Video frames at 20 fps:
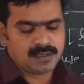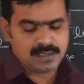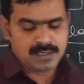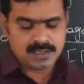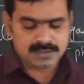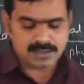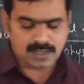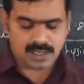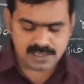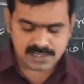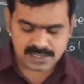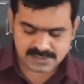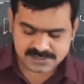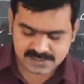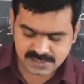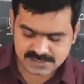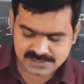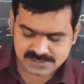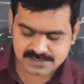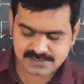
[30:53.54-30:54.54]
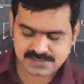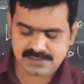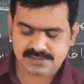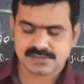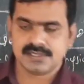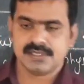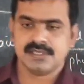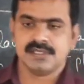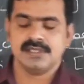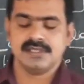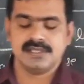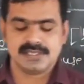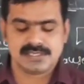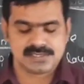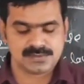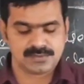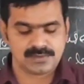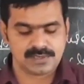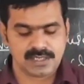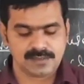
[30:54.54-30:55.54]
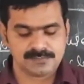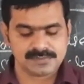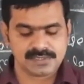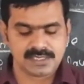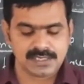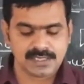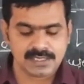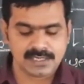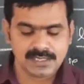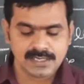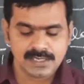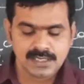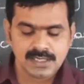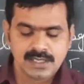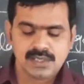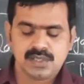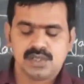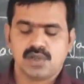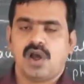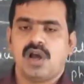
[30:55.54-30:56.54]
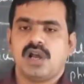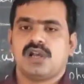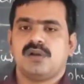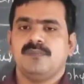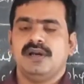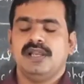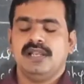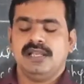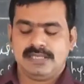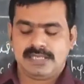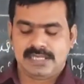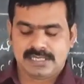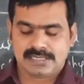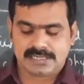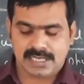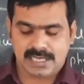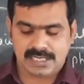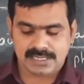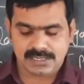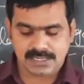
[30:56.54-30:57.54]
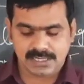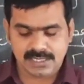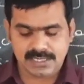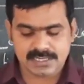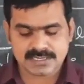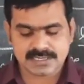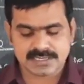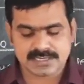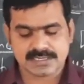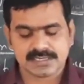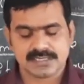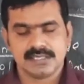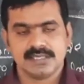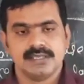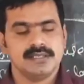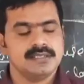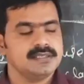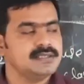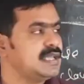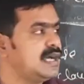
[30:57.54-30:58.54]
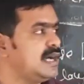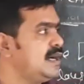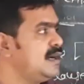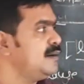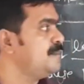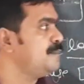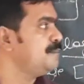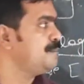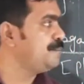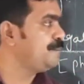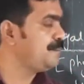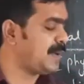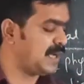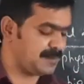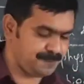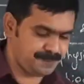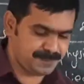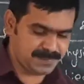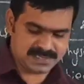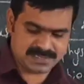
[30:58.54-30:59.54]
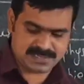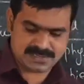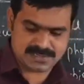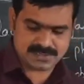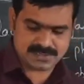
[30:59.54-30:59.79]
The articles of association is one of the document that contains the purpose.